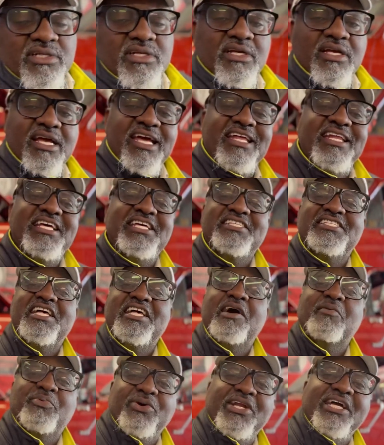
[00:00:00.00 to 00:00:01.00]
Hey, isn't
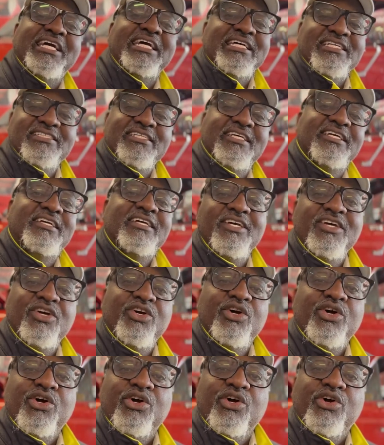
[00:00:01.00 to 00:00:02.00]
that pretty easy?
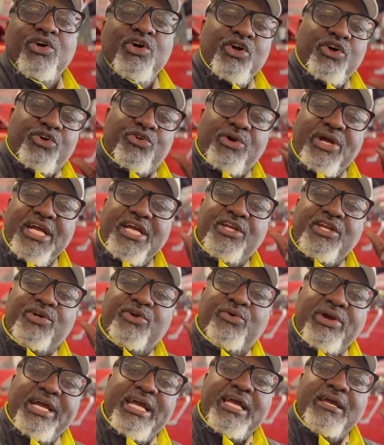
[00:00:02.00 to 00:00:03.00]
Green to
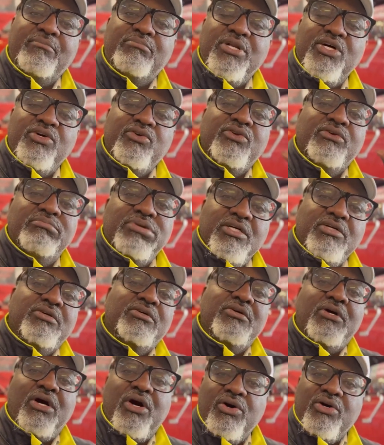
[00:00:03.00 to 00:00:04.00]
green, blue to
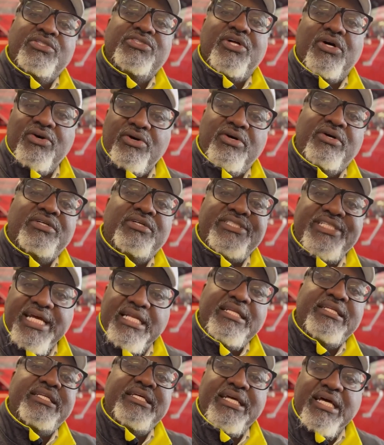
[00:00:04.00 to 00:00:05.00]
blue, orange to orange,
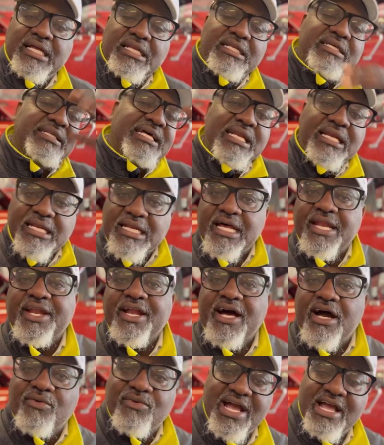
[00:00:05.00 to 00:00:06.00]
yellow to yellow, blah, blah,
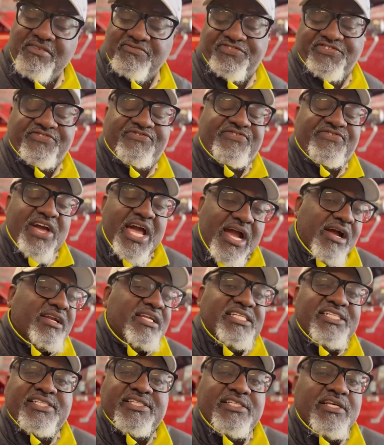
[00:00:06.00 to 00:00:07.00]
blah, right?
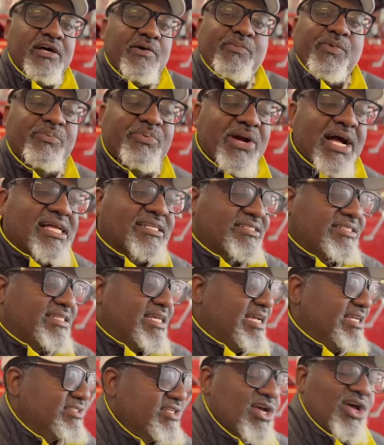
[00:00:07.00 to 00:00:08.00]
Fairly simple
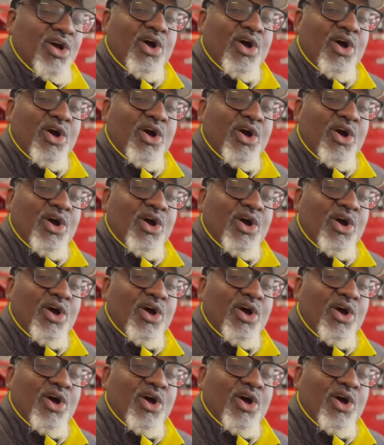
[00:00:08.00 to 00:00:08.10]
process.